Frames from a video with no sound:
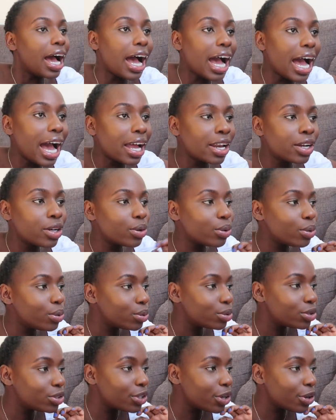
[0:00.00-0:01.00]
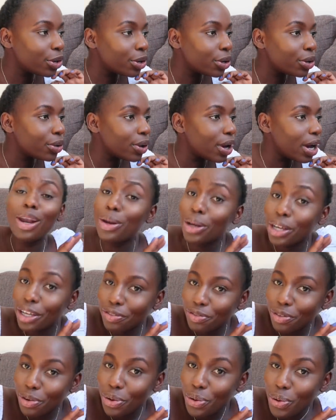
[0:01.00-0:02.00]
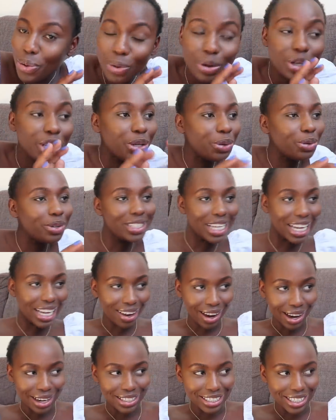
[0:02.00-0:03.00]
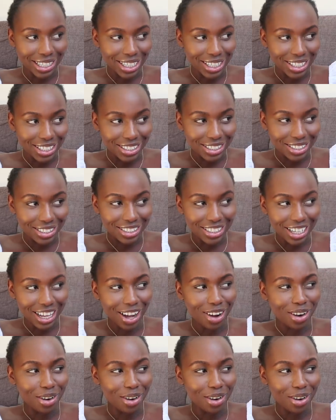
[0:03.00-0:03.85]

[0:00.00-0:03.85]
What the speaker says: and also looking for cool, cute date ideas.